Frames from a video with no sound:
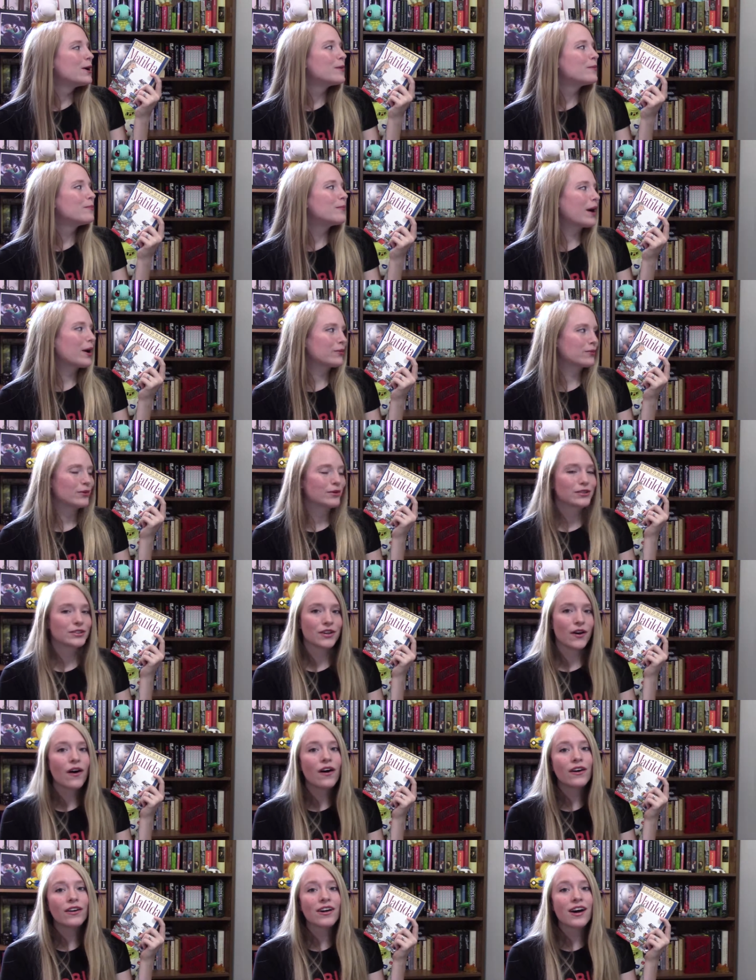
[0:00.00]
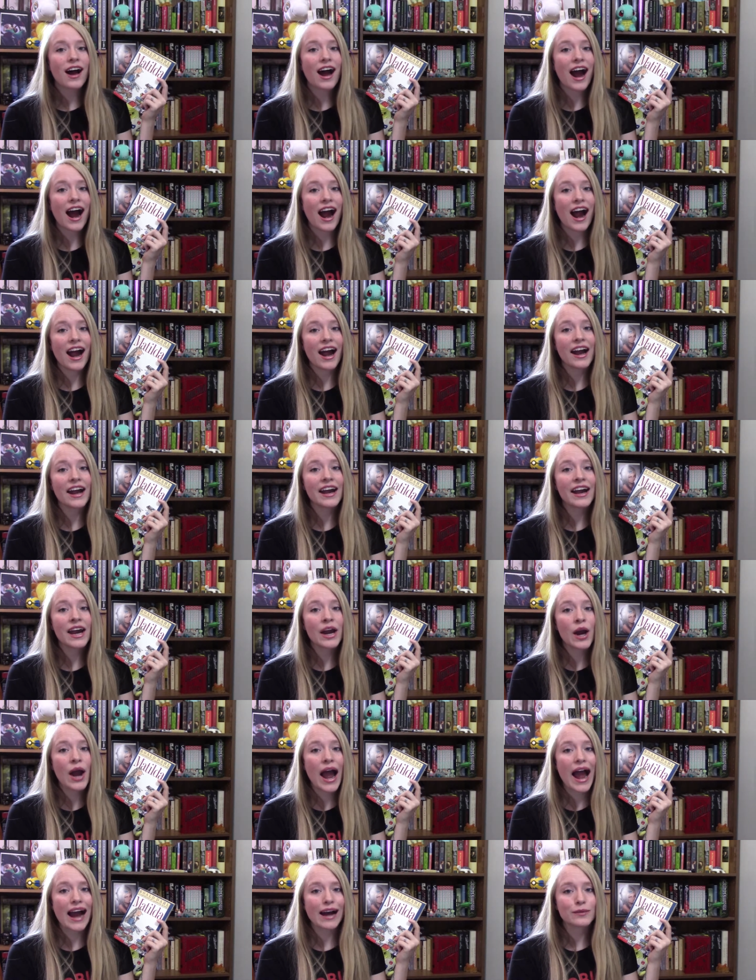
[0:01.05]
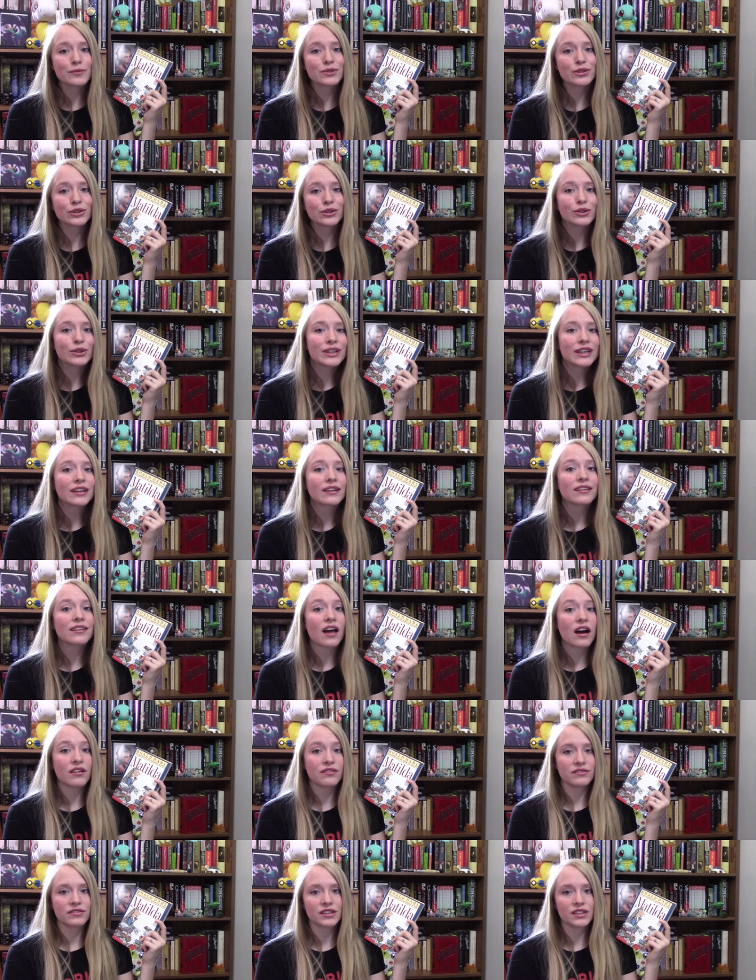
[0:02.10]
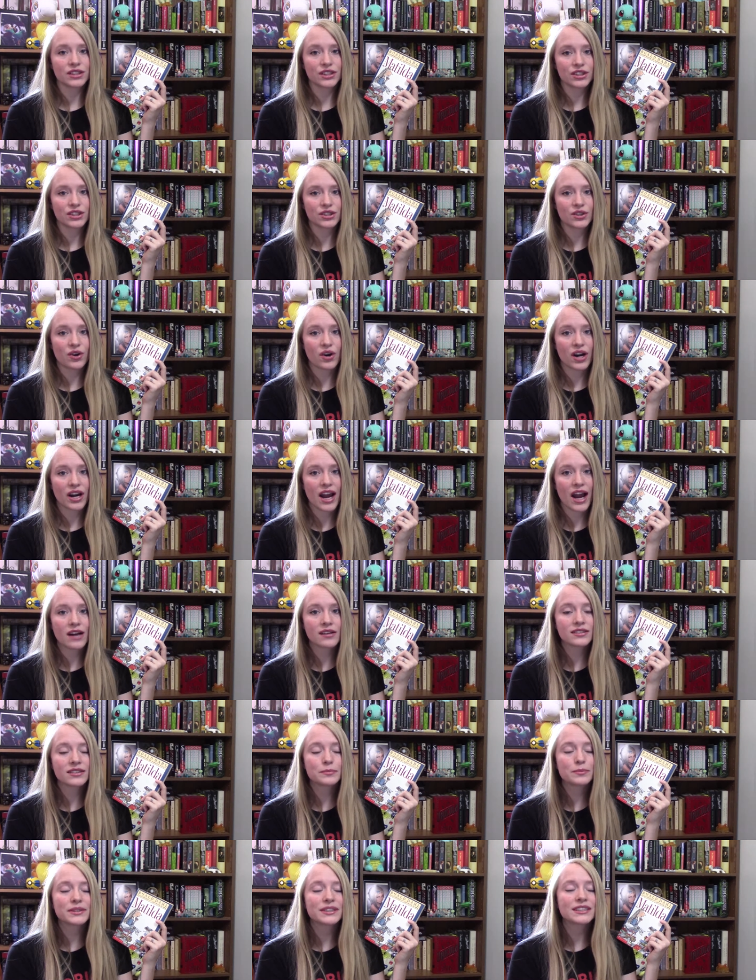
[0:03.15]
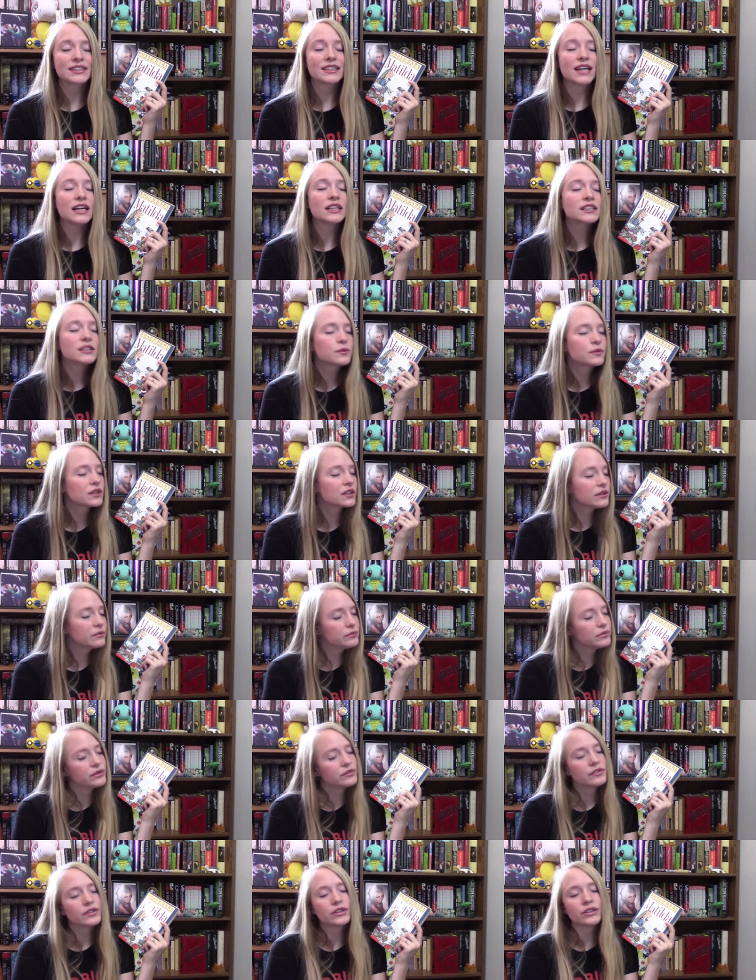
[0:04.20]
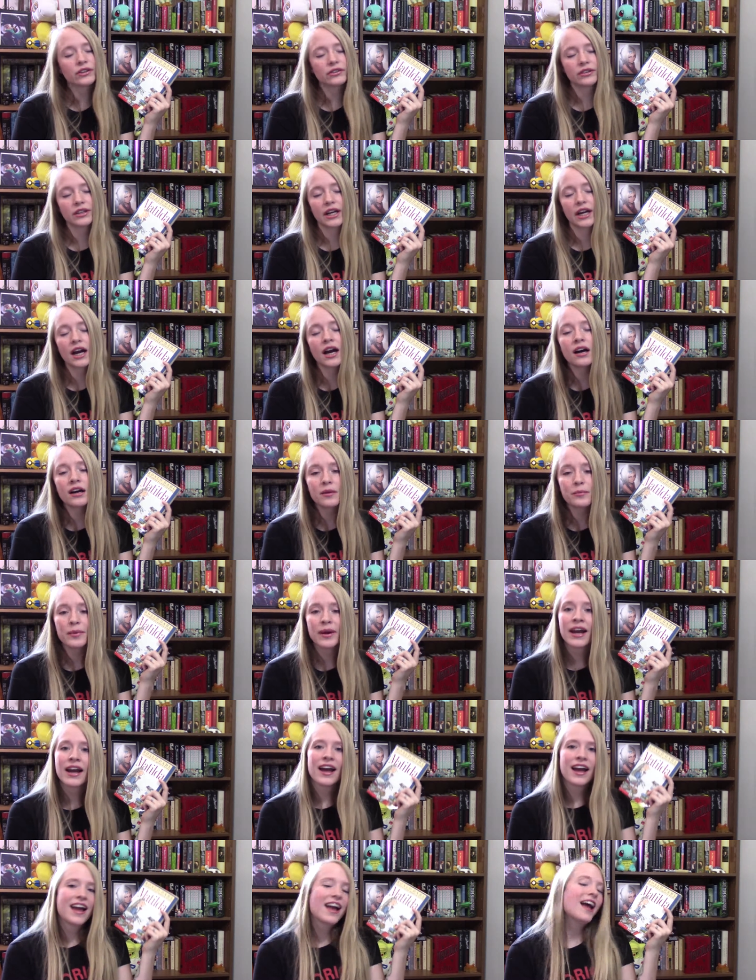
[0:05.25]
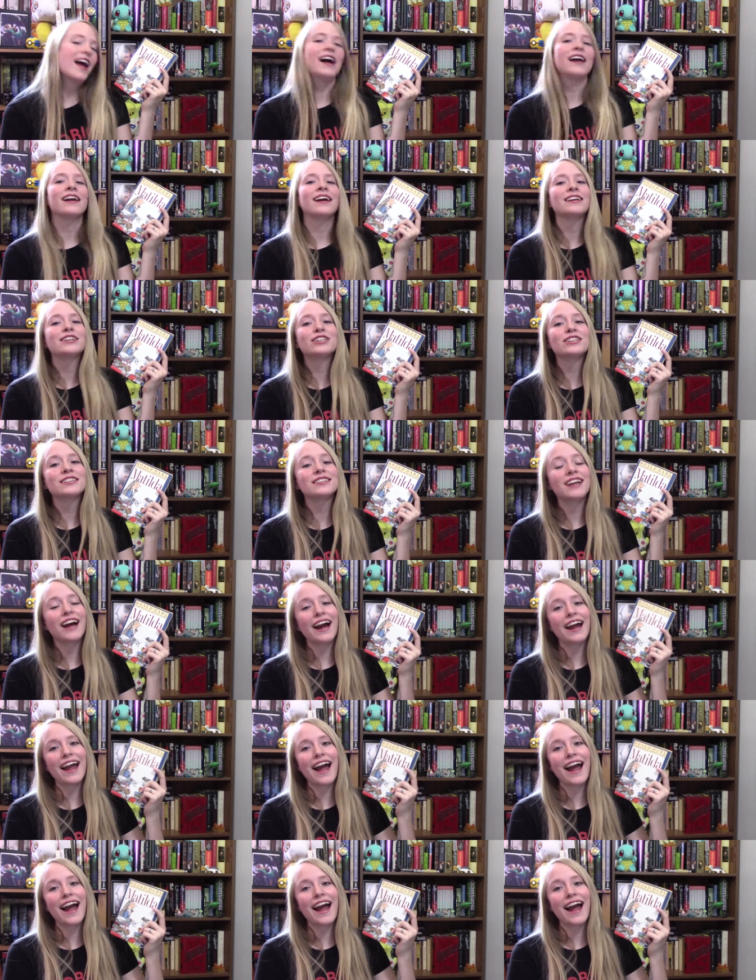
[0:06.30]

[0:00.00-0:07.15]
by Roald Dahl. I absolutely loved this story. I was obsessed with the movie growing up, and I just, I